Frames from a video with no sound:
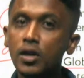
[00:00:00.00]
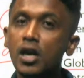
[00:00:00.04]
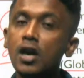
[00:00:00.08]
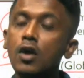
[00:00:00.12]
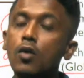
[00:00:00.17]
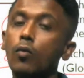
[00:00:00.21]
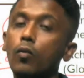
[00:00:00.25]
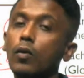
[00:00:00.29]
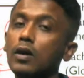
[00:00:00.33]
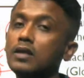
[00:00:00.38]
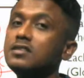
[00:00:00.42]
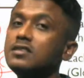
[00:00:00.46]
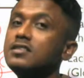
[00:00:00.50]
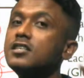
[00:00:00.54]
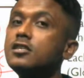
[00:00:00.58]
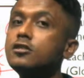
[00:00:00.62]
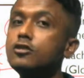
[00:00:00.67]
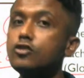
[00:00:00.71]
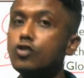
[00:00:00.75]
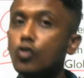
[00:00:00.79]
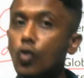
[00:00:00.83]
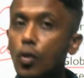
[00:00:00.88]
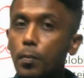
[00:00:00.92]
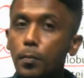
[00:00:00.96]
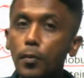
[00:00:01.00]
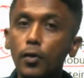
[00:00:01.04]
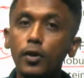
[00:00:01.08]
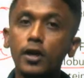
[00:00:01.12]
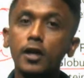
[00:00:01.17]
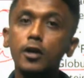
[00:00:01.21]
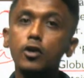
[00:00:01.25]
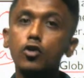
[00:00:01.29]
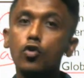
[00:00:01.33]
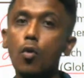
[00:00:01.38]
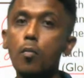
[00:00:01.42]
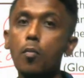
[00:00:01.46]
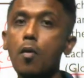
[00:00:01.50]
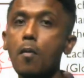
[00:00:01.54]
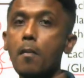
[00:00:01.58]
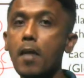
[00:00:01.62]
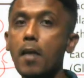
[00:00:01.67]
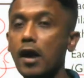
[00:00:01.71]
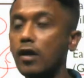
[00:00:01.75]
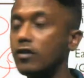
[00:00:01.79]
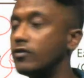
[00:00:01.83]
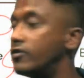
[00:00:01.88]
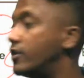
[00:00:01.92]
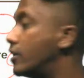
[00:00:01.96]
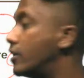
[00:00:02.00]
Once this troponin tropomyosin